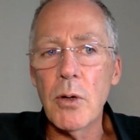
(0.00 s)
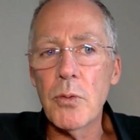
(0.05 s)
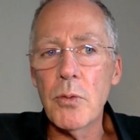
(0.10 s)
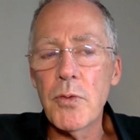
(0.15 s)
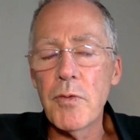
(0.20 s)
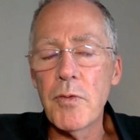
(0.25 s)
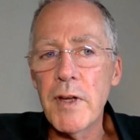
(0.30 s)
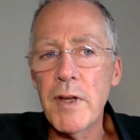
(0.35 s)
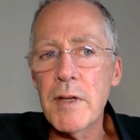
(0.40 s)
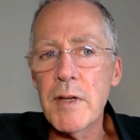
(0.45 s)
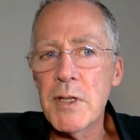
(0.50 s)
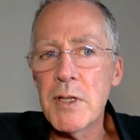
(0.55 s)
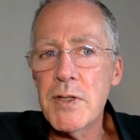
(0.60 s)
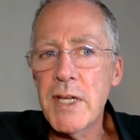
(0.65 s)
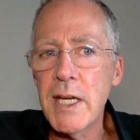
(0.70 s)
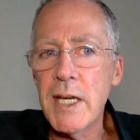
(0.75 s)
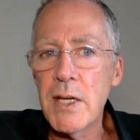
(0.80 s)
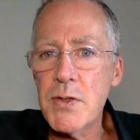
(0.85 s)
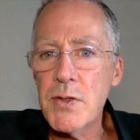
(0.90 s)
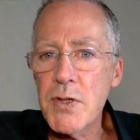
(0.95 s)
vitamin
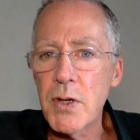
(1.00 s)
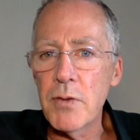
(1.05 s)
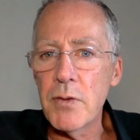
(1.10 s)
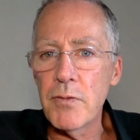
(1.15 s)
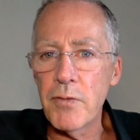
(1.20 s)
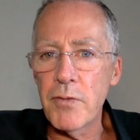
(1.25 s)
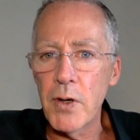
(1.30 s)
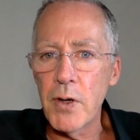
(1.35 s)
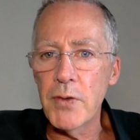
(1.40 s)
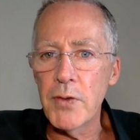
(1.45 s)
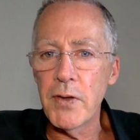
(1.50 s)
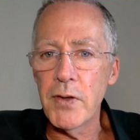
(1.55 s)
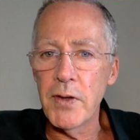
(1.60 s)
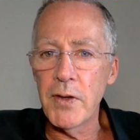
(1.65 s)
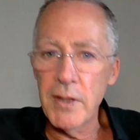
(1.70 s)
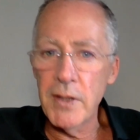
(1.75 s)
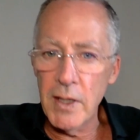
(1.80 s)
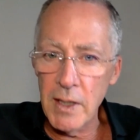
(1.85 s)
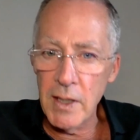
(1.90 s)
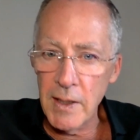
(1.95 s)
D is converted
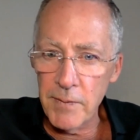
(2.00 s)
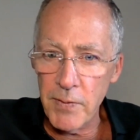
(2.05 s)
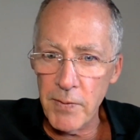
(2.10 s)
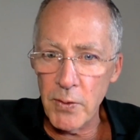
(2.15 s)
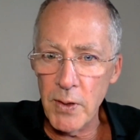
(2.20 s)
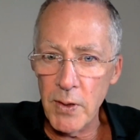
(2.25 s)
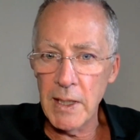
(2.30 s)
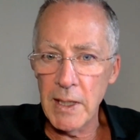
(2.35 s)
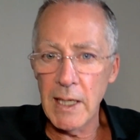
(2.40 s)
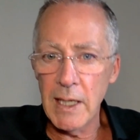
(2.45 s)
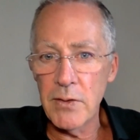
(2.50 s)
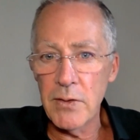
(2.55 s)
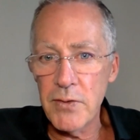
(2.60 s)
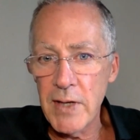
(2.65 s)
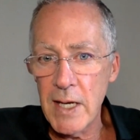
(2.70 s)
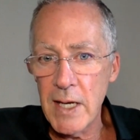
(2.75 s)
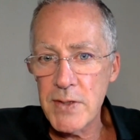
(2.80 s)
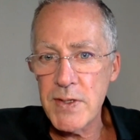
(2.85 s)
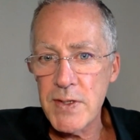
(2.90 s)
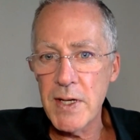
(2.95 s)
in the liver and the
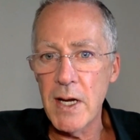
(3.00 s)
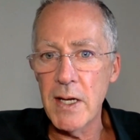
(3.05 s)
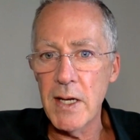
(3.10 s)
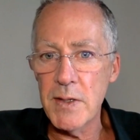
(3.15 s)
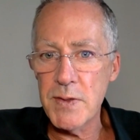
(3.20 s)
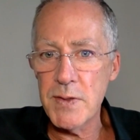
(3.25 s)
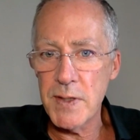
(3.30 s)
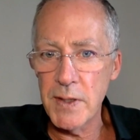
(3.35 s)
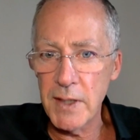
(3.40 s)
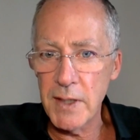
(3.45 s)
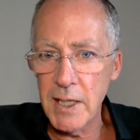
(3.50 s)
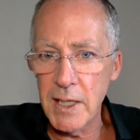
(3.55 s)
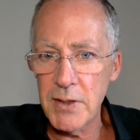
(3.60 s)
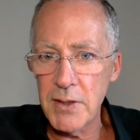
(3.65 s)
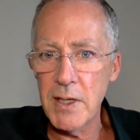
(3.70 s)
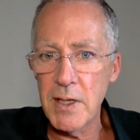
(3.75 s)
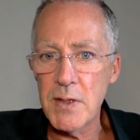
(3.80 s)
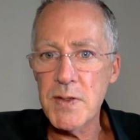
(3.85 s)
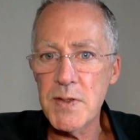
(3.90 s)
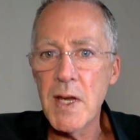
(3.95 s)
intestines and the
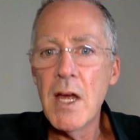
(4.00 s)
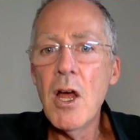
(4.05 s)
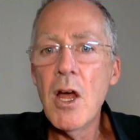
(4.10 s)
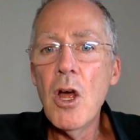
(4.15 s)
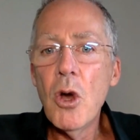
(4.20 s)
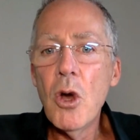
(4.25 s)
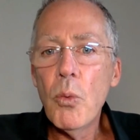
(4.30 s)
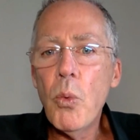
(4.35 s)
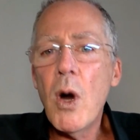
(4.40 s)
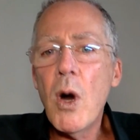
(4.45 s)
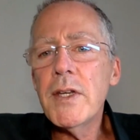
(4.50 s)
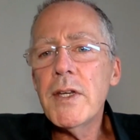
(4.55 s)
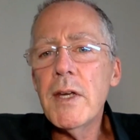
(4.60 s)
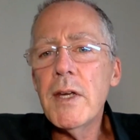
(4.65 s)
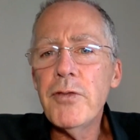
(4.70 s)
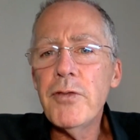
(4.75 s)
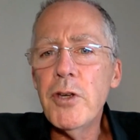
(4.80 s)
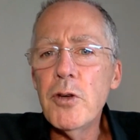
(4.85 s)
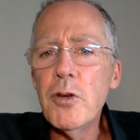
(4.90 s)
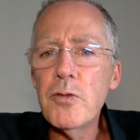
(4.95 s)
kidneys. What
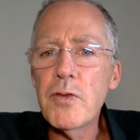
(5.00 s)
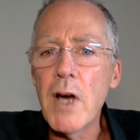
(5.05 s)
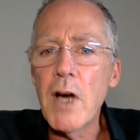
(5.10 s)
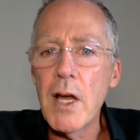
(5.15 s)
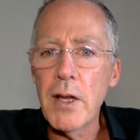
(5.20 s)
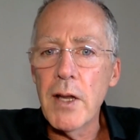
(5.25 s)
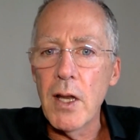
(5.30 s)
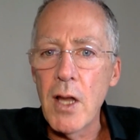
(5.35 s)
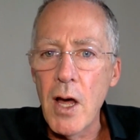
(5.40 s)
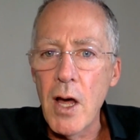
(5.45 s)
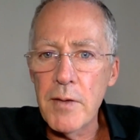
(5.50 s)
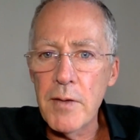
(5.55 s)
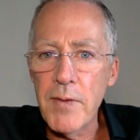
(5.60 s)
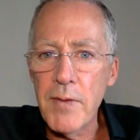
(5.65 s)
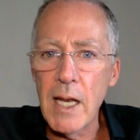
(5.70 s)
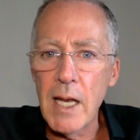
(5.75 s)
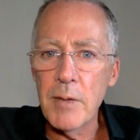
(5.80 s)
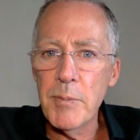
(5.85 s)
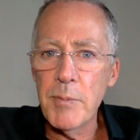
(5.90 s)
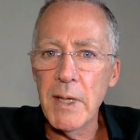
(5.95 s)
if you've got a lot of
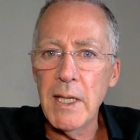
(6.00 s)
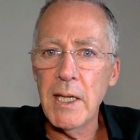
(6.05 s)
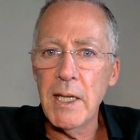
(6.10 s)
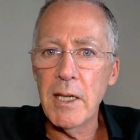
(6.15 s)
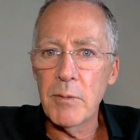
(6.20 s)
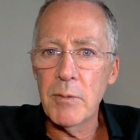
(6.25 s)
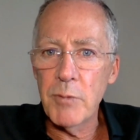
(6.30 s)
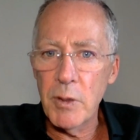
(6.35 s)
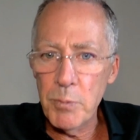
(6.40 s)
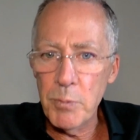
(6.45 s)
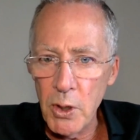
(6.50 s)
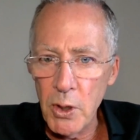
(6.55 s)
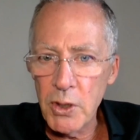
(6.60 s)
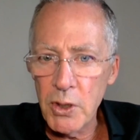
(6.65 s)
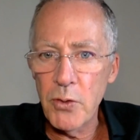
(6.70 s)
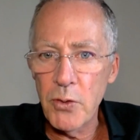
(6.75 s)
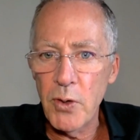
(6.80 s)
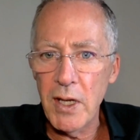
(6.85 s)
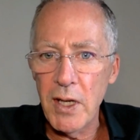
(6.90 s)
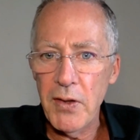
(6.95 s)
aluminium or
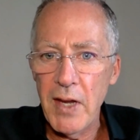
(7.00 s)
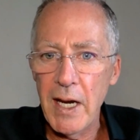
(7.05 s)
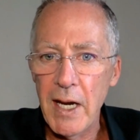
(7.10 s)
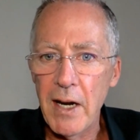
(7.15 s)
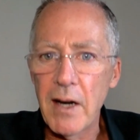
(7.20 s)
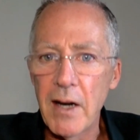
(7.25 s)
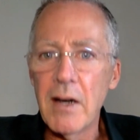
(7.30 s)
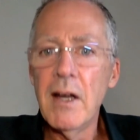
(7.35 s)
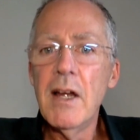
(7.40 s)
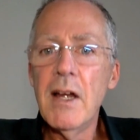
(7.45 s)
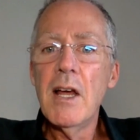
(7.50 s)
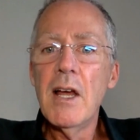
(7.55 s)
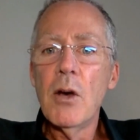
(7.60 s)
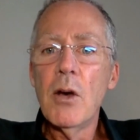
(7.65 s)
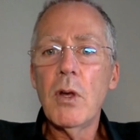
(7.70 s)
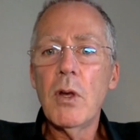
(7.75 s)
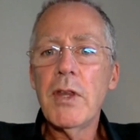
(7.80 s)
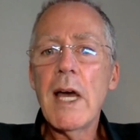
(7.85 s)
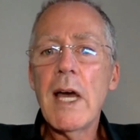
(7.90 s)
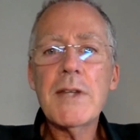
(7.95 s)
mercury there?
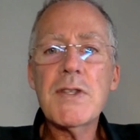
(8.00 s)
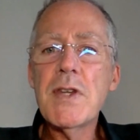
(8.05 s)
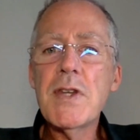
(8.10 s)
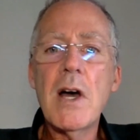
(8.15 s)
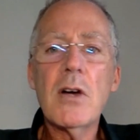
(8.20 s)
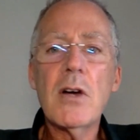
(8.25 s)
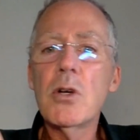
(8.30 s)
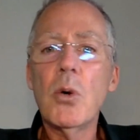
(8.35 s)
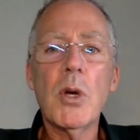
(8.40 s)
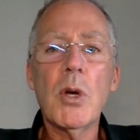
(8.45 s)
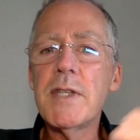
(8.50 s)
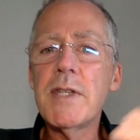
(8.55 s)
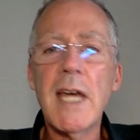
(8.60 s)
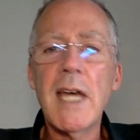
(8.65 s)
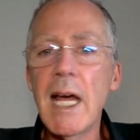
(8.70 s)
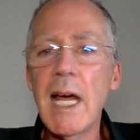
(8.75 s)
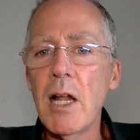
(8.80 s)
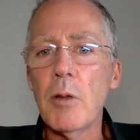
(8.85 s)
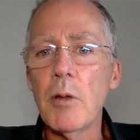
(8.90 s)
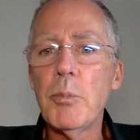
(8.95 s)
Well, that's not going to
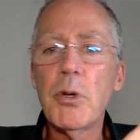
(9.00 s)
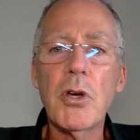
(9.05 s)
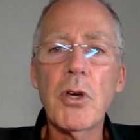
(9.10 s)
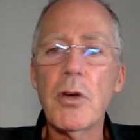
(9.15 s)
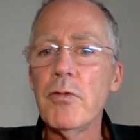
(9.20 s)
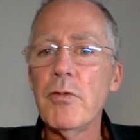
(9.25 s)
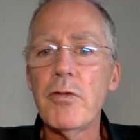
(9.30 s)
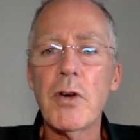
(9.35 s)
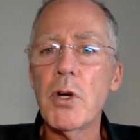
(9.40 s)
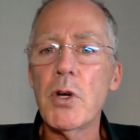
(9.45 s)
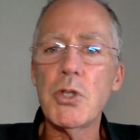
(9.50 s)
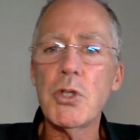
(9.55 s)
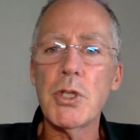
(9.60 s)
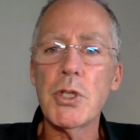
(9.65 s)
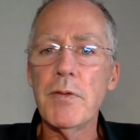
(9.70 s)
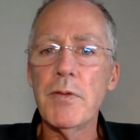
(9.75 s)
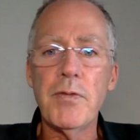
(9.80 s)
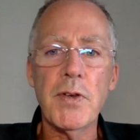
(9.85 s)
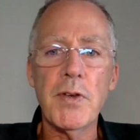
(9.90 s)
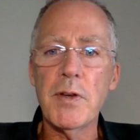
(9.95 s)
help
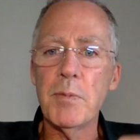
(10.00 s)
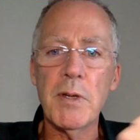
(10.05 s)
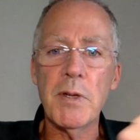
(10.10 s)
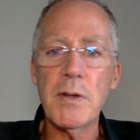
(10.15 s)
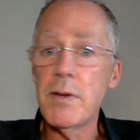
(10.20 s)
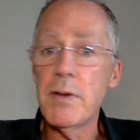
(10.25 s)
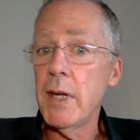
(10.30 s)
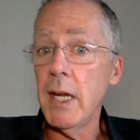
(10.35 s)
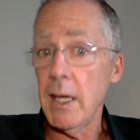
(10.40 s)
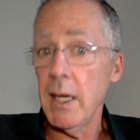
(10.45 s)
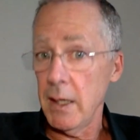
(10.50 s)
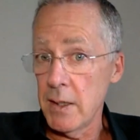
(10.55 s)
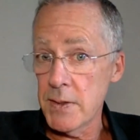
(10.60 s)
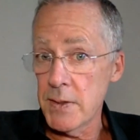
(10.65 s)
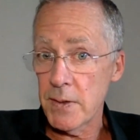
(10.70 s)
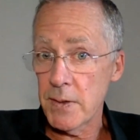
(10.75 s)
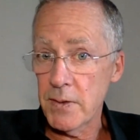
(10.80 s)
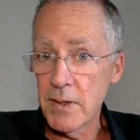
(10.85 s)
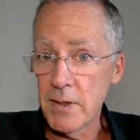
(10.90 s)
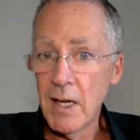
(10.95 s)
conversion of vitamin D, is
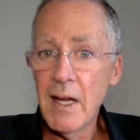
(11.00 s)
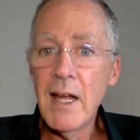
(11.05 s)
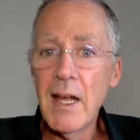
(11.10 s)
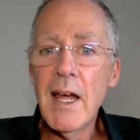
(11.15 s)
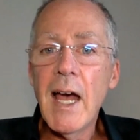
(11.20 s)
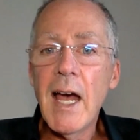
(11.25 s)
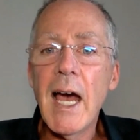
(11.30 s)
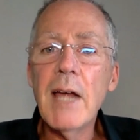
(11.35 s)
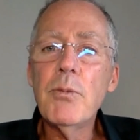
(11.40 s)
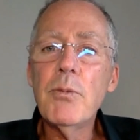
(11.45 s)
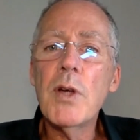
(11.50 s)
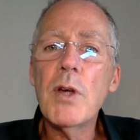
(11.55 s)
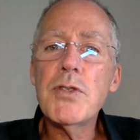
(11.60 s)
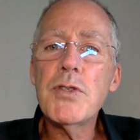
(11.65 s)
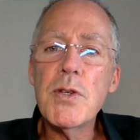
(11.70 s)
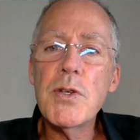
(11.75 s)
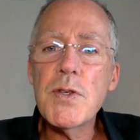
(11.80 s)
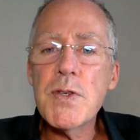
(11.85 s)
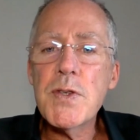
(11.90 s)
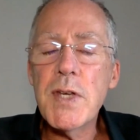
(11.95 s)
it? And
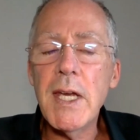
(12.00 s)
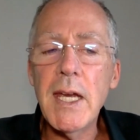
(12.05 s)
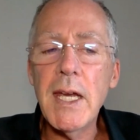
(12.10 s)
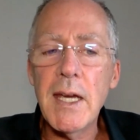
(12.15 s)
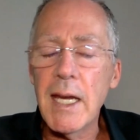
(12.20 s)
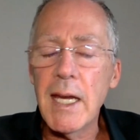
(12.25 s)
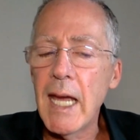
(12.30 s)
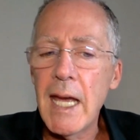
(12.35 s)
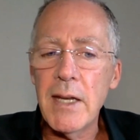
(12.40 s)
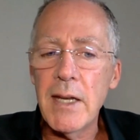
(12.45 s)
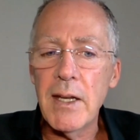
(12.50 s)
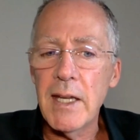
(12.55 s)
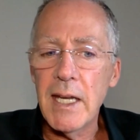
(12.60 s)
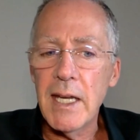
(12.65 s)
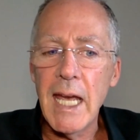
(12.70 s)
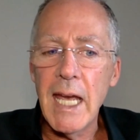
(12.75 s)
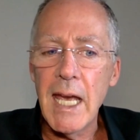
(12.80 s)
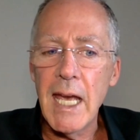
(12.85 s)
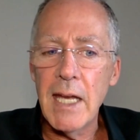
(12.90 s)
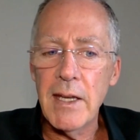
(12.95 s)
what you see again and
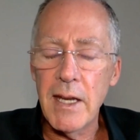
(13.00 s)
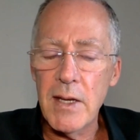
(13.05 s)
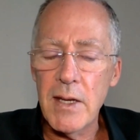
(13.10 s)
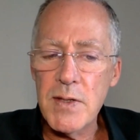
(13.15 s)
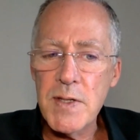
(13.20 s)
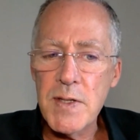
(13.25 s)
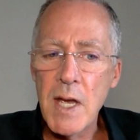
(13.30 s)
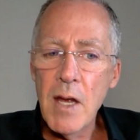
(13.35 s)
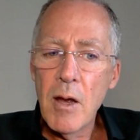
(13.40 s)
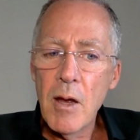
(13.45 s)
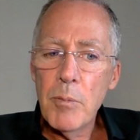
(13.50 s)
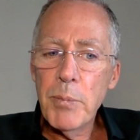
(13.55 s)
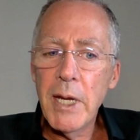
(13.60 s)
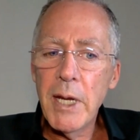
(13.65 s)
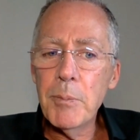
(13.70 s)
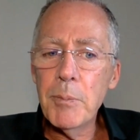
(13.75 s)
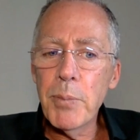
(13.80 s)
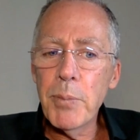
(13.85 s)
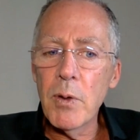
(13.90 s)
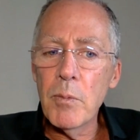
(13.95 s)
again is
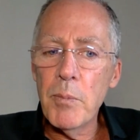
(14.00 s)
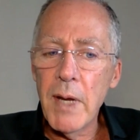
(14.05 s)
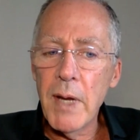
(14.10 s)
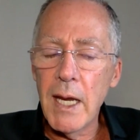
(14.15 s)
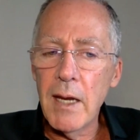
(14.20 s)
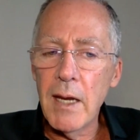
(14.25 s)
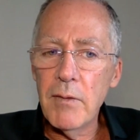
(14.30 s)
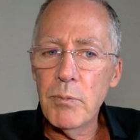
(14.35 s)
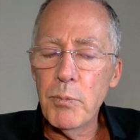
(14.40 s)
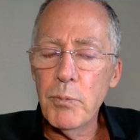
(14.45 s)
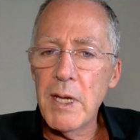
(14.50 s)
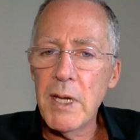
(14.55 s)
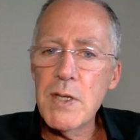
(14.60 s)
people may be